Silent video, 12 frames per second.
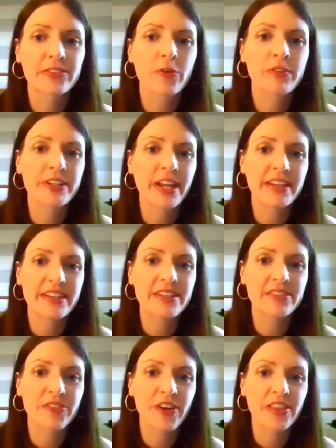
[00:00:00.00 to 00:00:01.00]

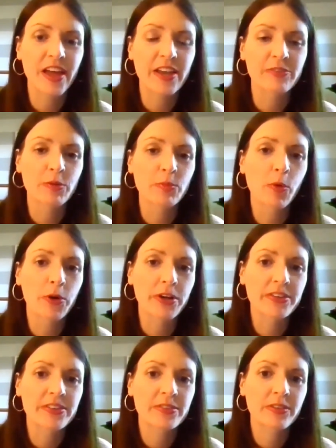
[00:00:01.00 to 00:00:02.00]
COVID-19 Frontline
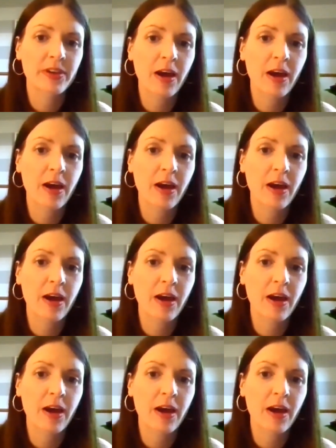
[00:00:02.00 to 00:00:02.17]
Report